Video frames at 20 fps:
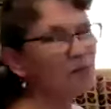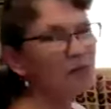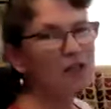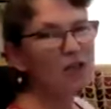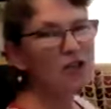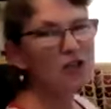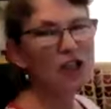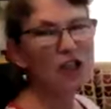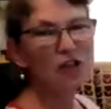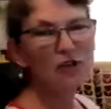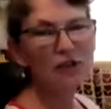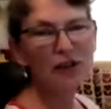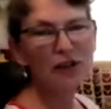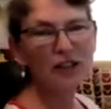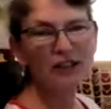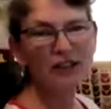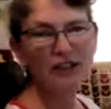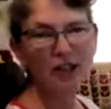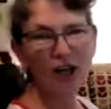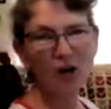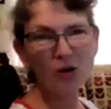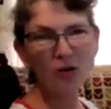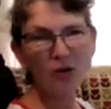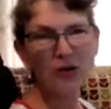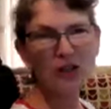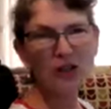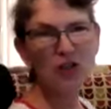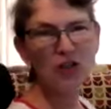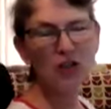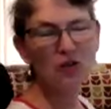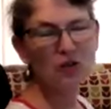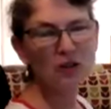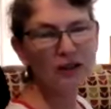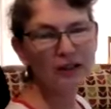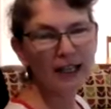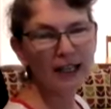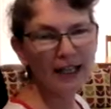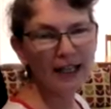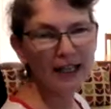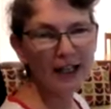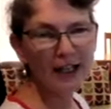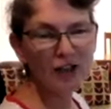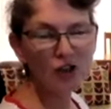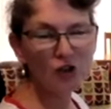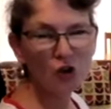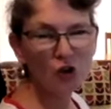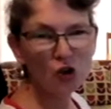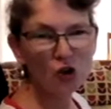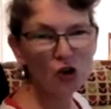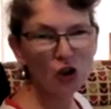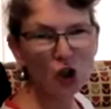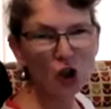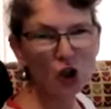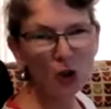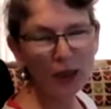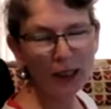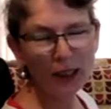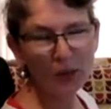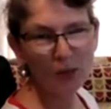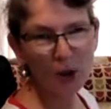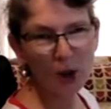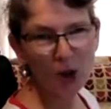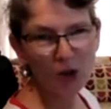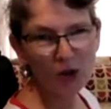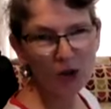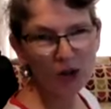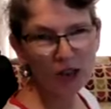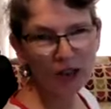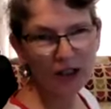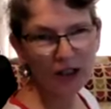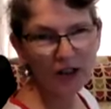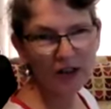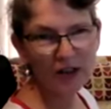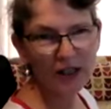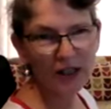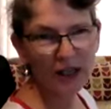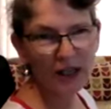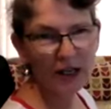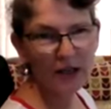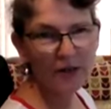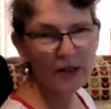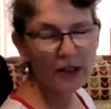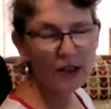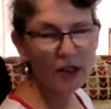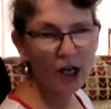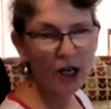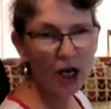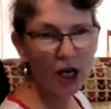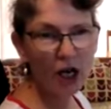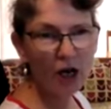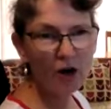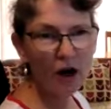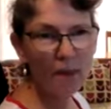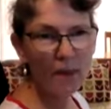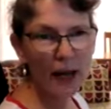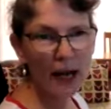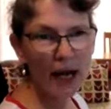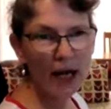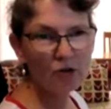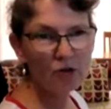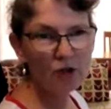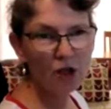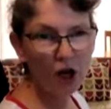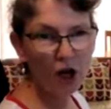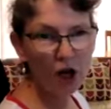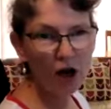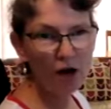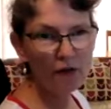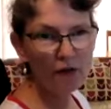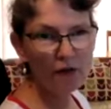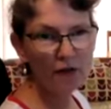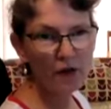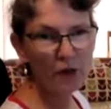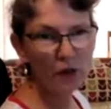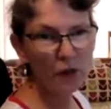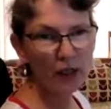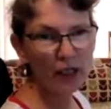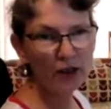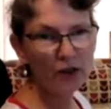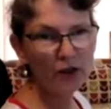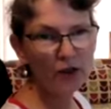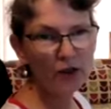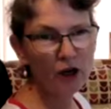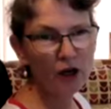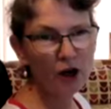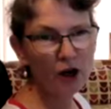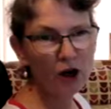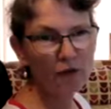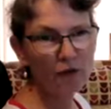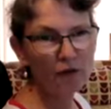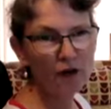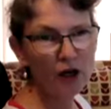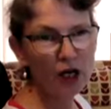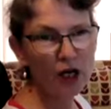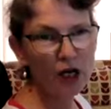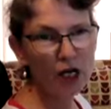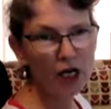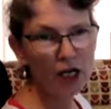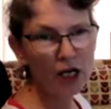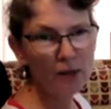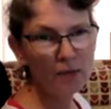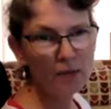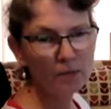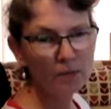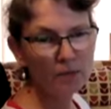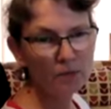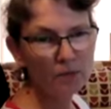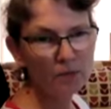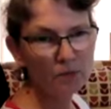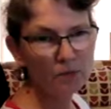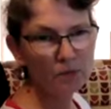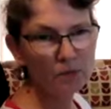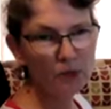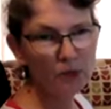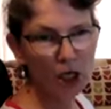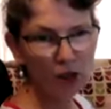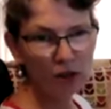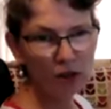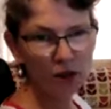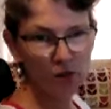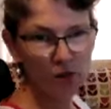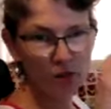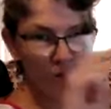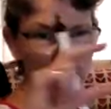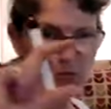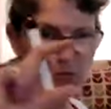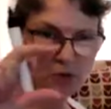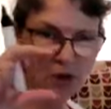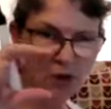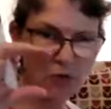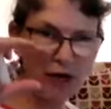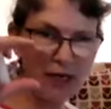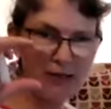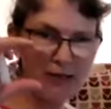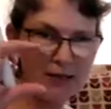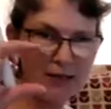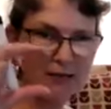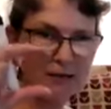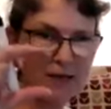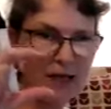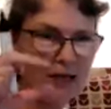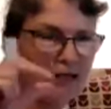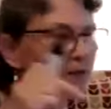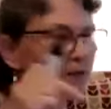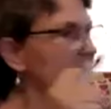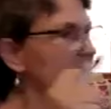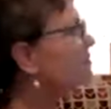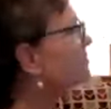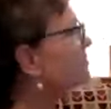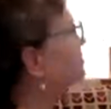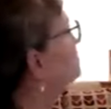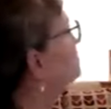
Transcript: So start with the children then and draw 2 little boxes that are about half the width of the writing lines.